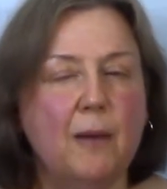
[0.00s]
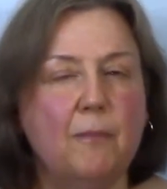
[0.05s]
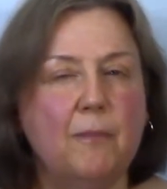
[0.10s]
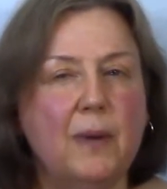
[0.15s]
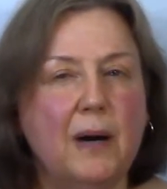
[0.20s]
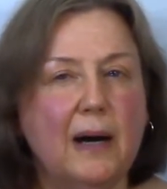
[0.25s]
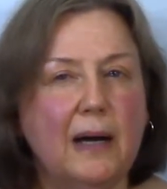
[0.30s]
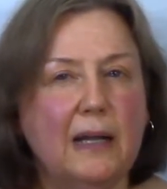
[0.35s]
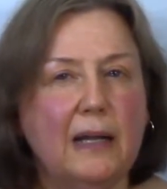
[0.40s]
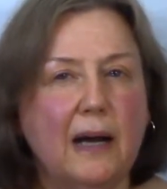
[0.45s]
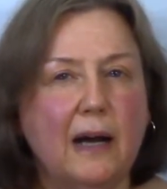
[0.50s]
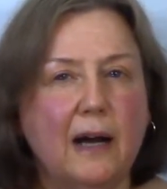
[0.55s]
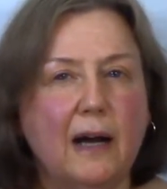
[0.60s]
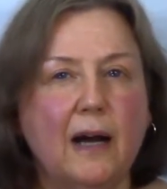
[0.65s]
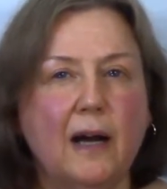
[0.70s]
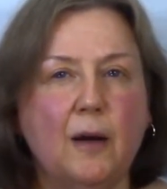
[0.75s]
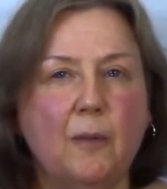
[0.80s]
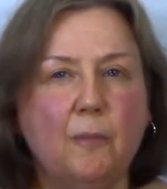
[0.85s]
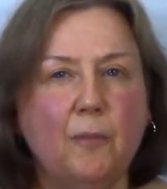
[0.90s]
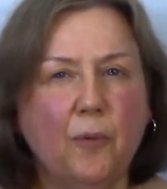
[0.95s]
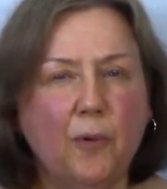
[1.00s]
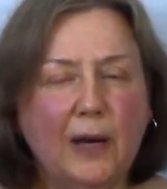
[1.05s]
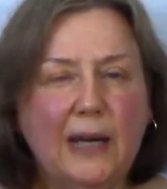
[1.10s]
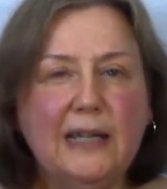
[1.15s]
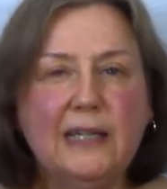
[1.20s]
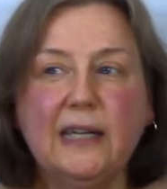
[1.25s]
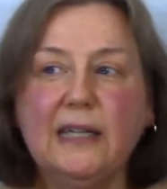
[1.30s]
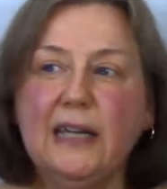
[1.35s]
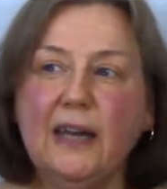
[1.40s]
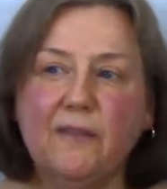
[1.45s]
but pretty
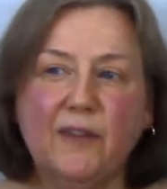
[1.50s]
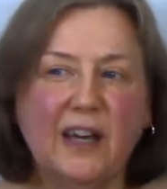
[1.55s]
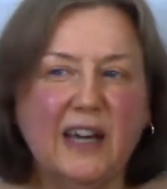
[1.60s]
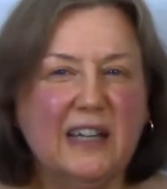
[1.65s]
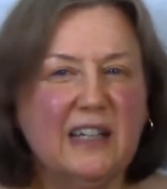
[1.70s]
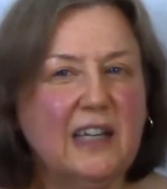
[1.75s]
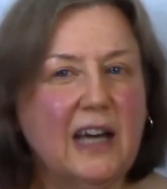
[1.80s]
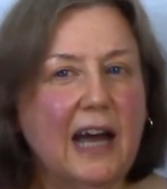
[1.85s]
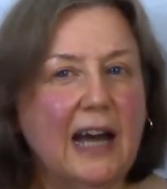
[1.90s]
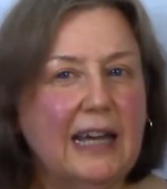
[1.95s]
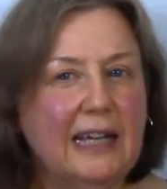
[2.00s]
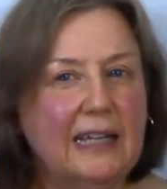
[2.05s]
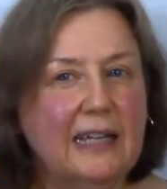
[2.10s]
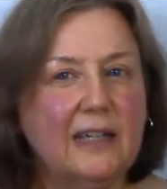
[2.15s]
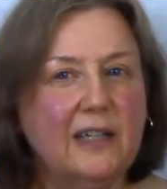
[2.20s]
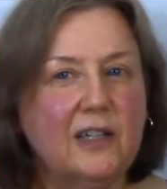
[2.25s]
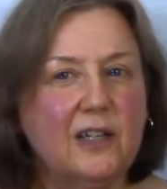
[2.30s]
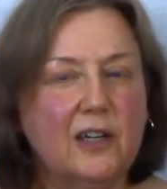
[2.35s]
significant tightness